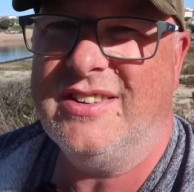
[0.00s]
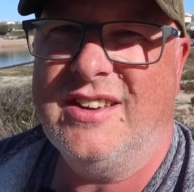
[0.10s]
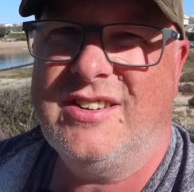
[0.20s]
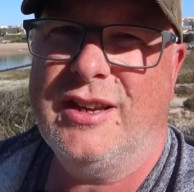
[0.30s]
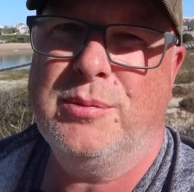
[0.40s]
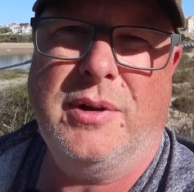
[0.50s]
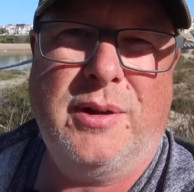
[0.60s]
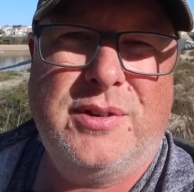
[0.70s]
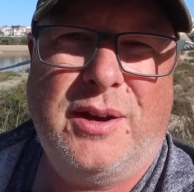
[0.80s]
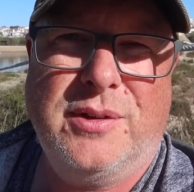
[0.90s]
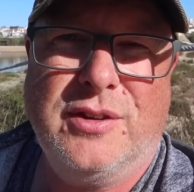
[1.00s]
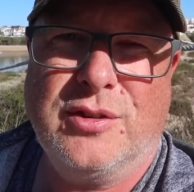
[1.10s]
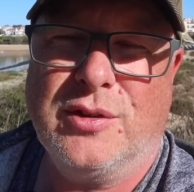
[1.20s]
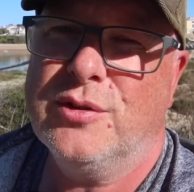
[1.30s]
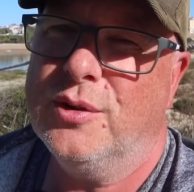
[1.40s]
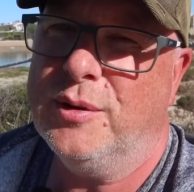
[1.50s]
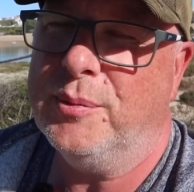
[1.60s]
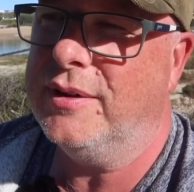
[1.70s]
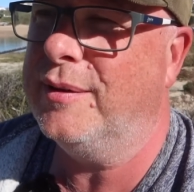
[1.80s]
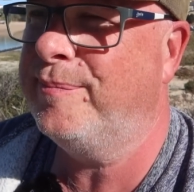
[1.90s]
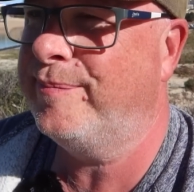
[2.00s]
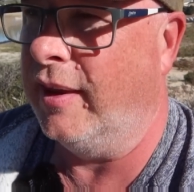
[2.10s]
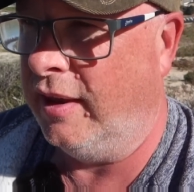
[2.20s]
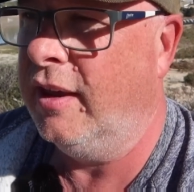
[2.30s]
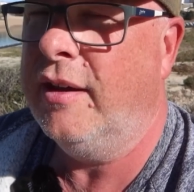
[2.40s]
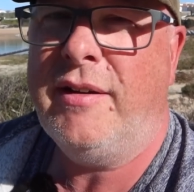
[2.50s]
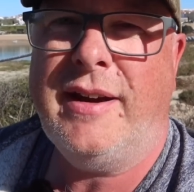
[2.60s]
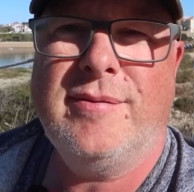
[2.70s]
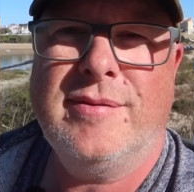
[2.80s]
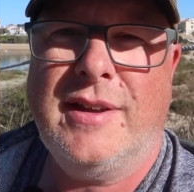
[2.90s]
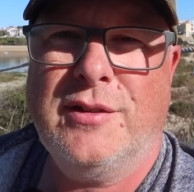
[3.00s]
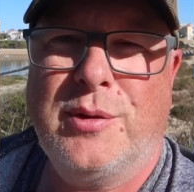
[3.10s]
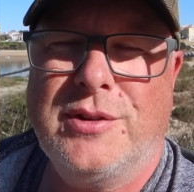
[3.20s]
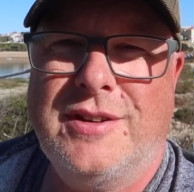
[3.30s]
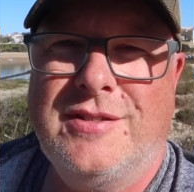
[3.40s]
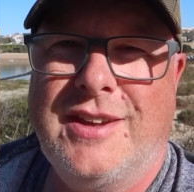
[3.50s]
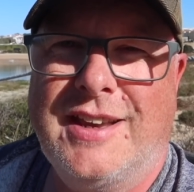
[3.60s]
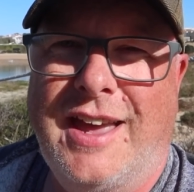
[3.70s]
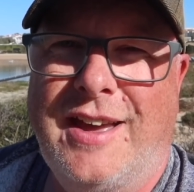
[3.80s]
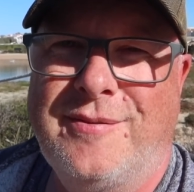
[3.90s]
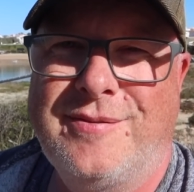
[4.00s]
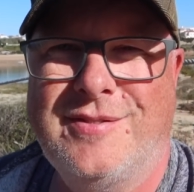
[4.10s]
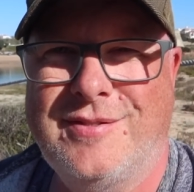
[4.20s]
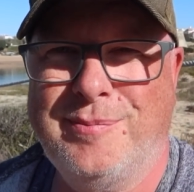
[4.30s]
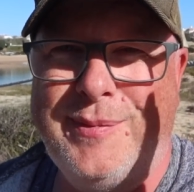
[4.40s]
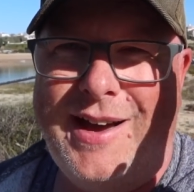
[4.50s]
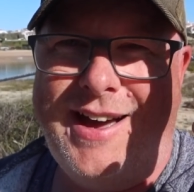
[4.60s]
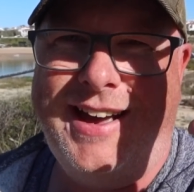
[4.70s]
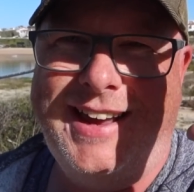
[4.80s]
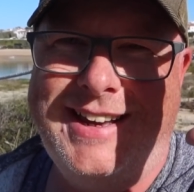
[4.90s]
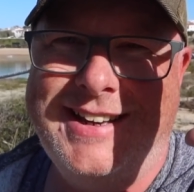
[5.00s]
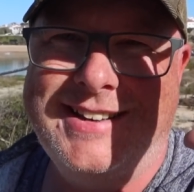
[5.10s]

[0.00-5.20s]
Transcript: on their chairs, but it was out of the sun, so I didn't bother. Right, thanks for watching. Take care. Bye.